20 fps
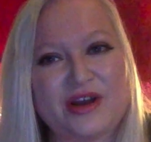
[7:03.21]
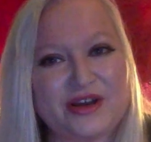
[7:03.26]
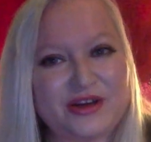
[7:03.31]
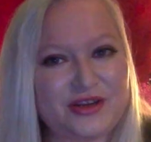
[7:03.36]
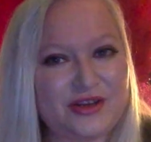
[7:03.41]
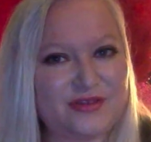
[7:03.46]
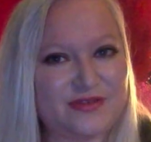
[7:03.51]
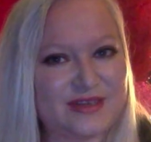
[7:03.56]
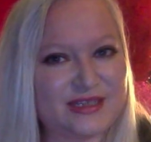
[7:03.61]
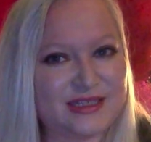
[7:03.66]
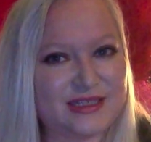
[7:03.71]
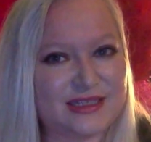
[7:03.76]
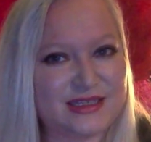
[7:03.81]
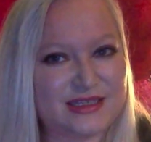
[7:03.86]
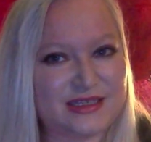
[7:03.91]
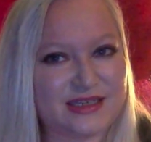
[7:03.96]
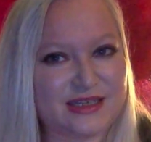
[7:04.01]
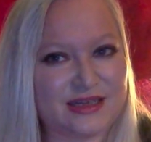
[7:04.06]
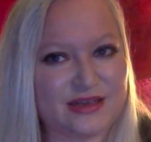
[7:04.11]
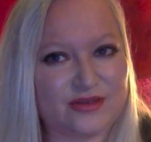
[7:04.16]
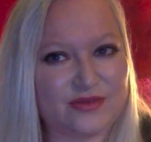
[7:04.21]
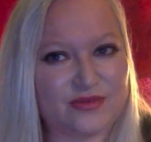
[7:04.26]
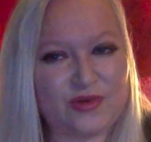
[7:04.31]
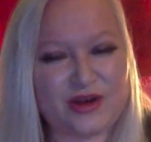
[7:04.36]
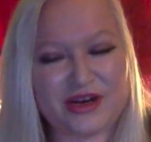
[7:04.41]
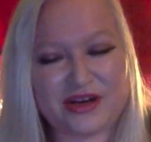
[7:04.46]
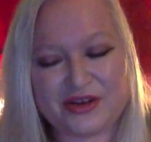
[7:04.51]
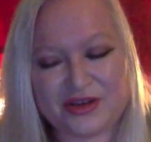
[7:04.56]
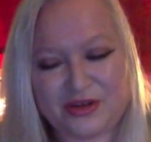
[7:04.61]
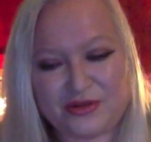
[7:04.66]
are you resisting? What
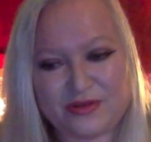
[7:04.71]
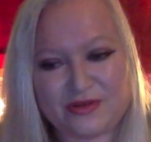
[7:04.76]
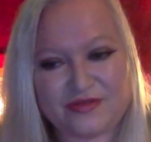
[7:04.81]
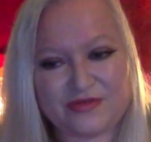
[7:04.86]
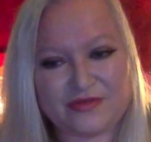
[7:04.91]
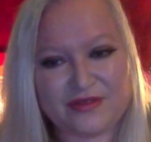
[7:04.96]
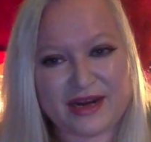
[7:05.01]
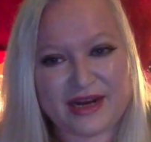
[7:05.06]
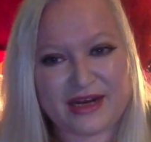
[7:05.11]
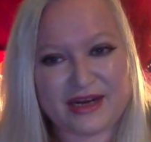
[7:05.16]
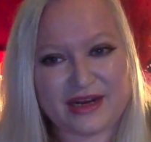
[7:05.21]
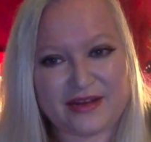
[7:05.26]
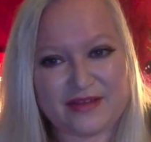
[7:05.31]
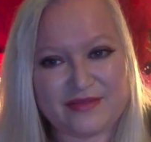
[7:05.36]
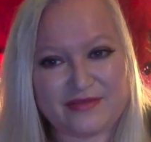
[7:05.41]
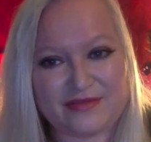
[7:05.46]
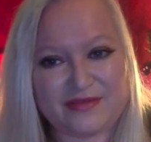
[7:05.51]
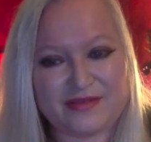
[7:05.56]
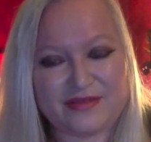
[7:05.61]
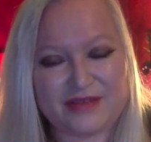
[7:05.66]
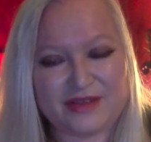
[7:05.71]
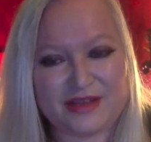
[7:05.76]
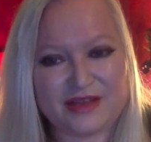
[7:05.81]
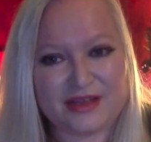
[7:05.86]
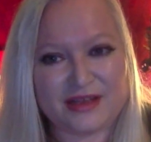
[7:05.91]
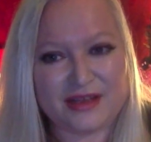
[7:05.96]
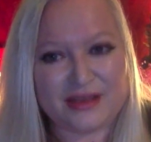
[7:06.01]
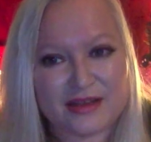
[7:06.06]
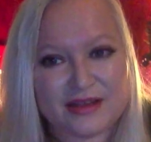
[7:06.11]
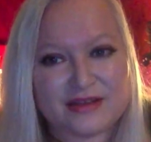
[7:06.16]
are you afraid of?
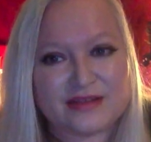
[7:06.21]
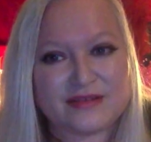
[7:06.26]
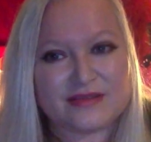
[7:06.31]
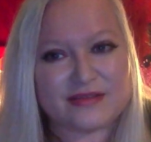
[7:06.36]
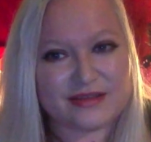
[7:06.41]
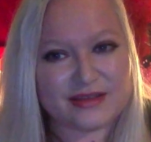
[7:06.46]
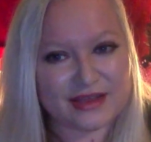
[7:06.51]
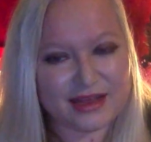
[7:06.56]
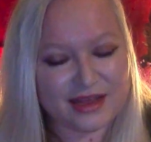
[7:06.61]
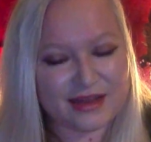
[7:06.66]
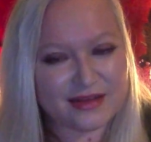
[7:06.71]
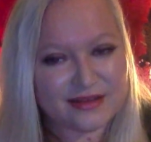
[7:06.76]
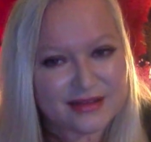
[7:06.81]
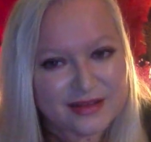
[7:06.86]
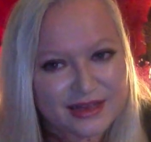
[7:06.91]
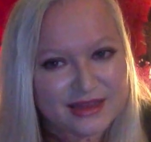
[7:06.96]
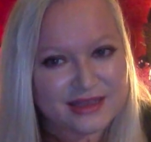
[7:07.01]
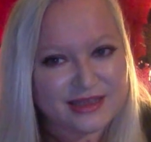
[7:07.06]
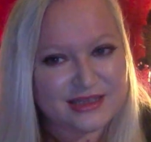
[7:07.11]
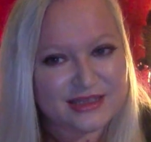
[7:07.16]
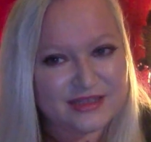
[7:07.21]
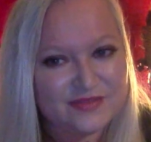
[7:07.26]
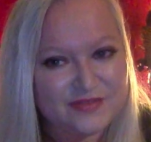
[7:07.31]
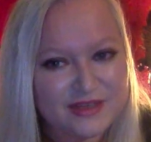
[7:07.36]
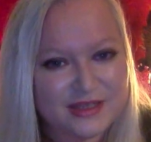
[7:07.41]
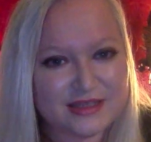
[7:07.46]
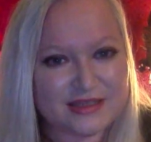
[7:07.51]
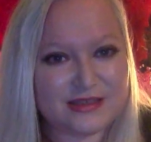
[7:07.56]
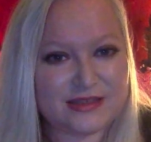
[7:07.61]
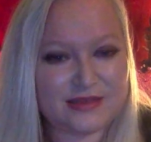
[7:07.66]
Again, let these
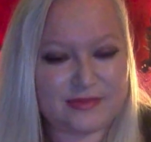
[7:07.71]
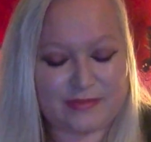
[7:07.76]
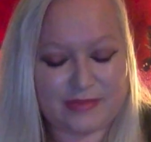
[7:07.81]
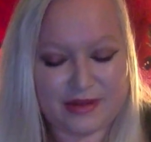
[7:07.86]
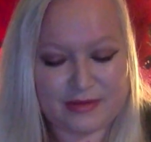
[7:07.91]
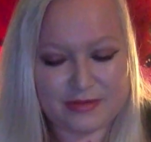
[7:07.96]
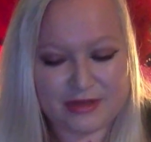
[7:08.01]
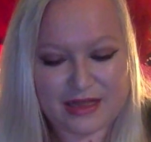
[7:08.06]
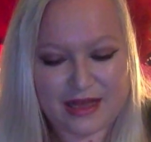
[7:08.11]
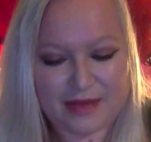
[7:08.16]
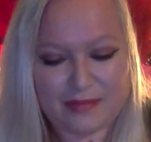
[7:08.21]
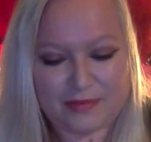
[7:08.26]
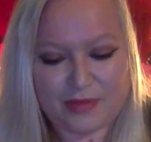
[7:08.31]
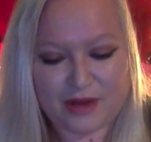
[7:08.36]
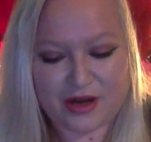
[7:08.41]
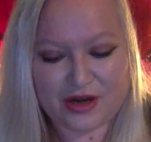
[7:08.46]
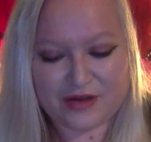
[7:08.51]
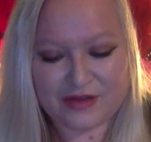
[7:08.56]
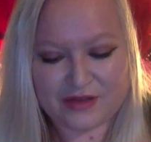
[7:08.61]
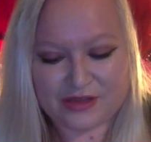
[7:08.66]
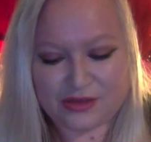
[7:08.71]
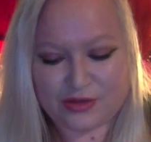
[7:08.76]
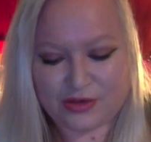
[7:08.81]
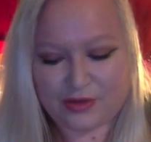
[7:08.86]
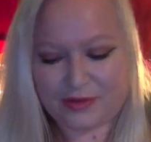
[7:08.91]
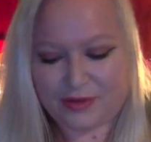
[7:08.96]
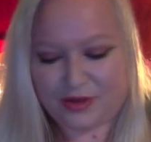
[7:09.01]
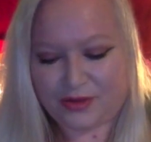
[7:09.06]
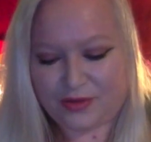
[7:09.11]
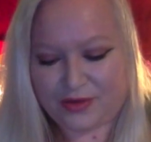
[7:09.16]
feels bubble up, part of the
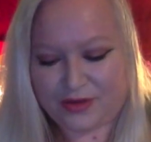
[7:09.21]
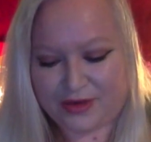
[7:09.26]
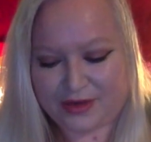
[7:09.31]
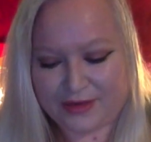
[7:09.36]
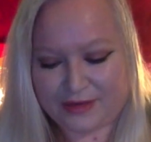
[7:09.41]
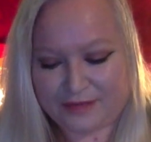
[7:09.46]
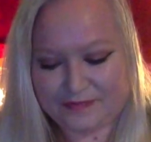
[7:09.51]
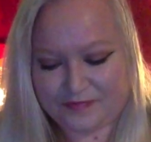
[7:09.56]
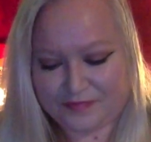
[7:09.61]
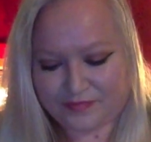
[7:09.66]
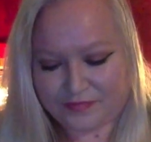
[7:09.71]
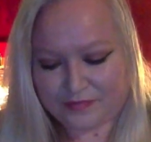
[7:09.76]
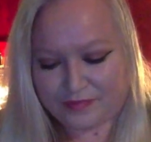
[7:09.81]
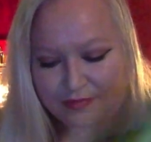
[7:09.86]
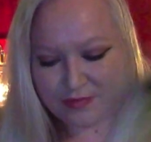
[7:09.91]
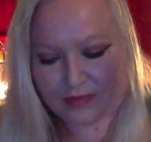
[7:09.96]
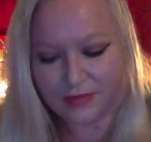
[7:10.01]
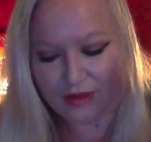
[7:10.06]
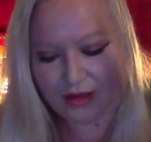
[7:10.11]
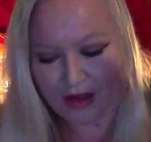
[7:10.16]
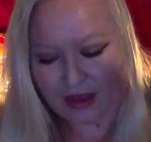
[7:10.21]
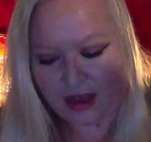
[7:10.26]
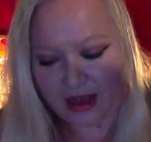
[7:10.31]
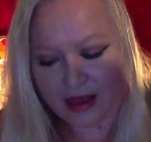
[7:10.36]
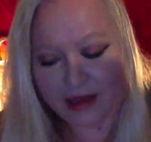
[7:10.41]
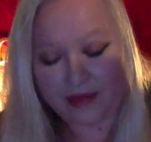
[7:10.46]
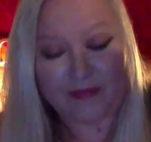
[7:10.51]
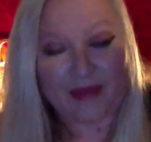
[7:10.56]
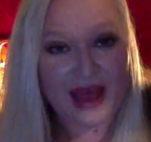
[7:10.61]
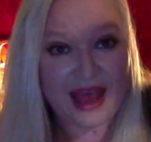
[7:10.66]
Scorpio work.
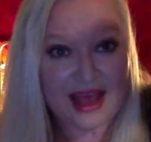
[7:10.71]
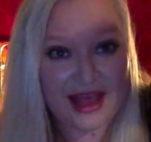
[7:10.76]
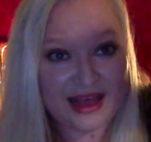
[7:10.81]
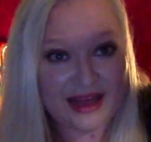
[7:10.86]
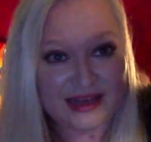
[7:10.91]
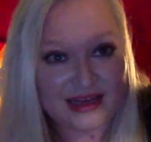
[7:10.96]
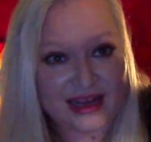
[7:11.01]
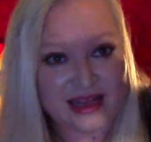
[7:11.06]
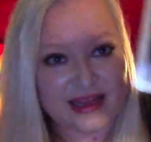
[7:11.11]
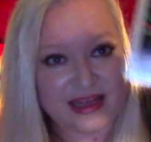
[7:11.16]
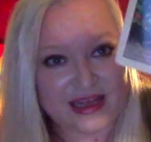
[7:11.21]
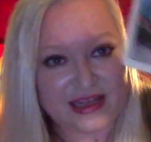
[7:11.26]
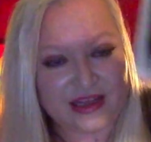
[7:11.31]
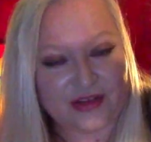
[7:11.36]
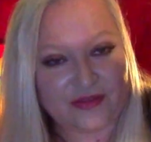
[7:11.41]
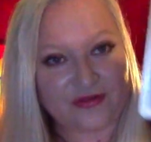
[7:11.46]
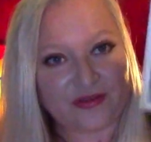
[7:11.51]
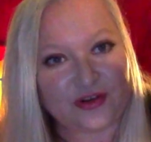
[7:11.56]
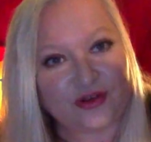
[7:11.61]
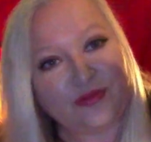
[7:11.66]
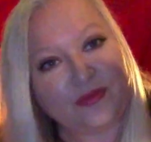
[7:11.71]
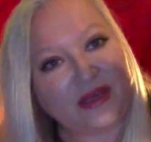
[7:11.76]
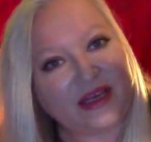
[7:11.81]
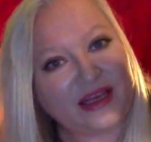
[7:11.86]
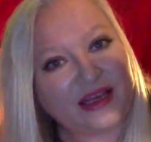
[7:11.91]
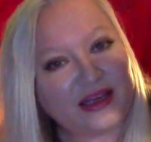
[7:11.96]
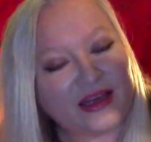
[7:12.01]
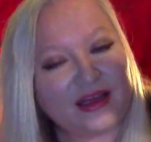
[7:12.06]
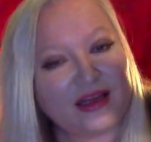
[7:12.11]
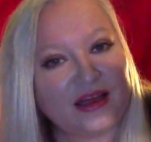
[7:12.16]
Um, and I think the
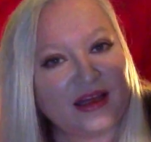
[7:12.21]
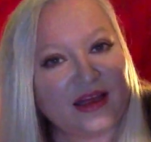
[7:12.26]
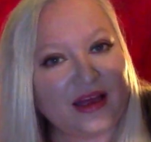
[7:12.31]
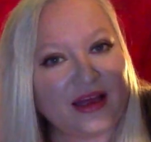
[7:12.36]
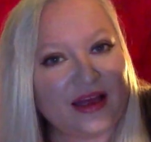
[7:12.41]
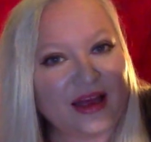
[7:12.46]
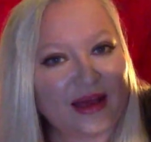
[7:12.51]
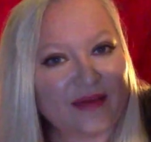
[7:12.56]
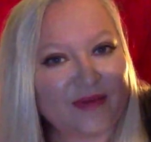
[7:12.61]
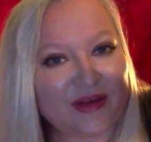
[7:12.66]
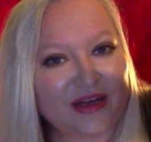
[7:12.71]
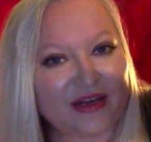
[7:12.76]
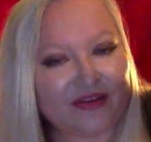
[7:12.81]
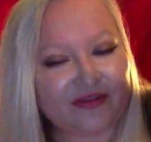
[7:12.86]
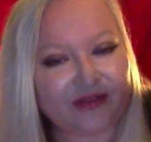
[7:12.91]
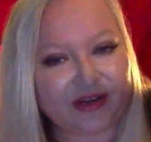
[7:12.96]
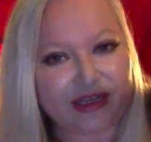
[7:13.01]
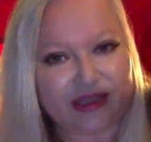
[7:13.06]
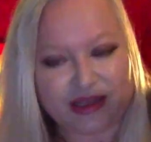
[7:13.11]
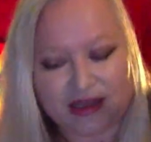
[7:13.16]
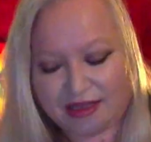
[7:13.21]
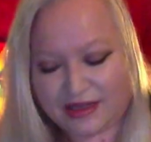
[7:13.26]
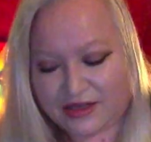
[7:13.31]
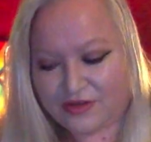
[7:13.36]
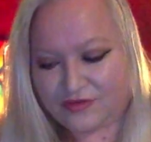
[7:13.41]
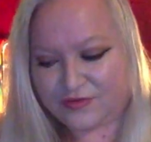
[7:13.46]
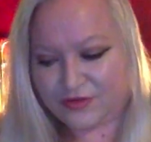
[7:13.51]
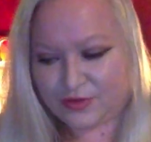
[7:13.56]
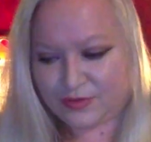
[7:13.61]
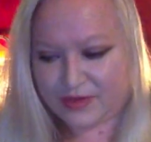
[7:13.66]
Rumi, I'm going to read the little
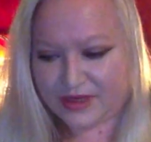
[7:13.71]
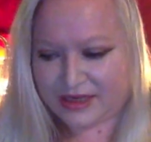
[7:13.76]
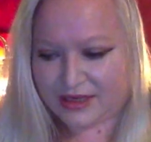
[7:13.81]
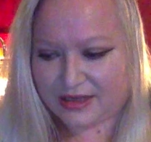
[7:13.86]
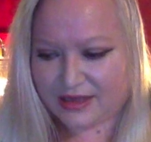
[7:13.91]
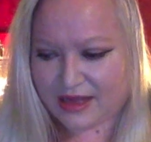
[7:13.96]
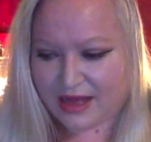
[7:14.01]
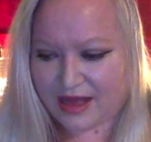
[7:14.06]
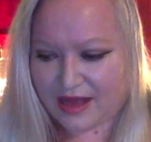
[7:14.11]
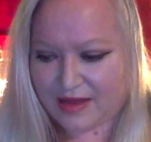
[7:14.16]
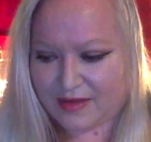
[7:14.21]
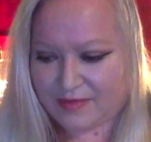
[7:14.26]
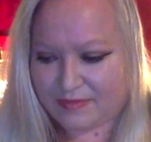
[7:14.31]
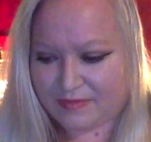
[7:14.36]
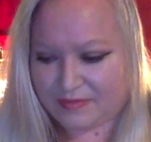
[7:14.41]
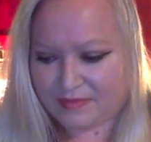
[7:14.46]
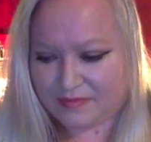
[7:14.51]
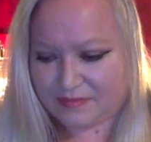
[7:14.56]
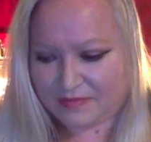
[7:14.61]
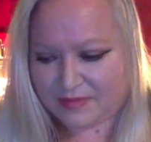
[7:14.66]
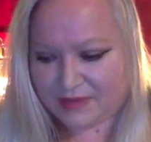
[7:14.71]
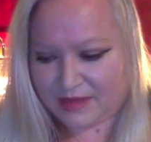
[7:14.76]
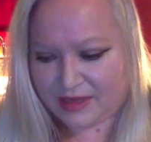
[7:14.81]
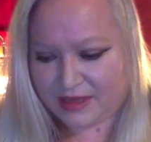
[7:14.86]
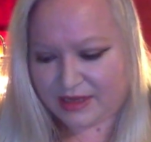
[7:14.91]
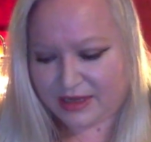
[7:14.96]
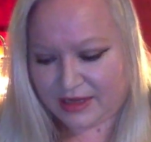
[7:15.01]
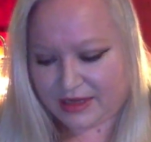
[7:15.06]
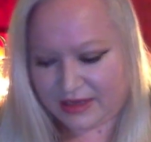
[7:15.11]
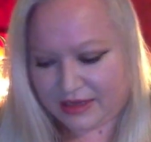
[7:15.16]
Rumi um,
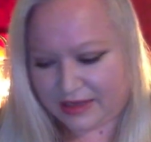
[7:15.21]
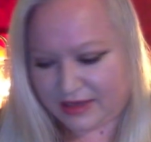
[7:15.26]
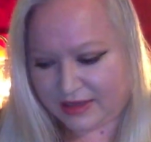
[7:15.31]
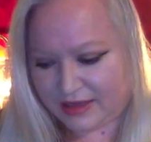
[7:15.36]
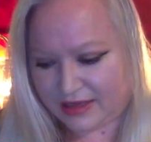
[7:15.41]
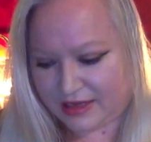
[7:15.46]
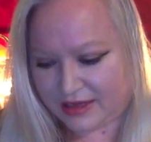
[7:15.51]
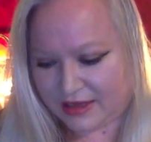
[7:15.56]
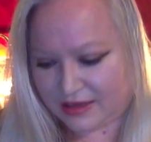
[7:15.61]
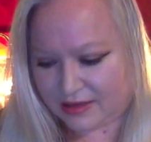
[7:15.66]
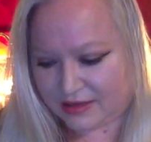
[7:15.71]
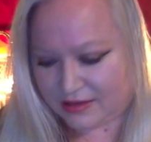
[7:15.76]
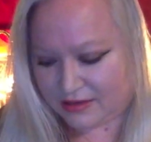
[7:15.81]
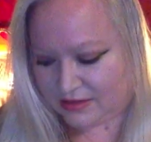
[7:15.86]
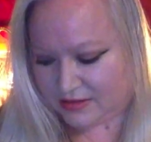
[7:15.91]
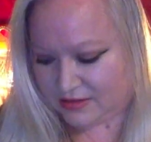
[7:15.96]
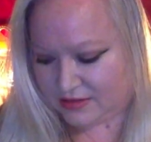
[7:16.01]
healing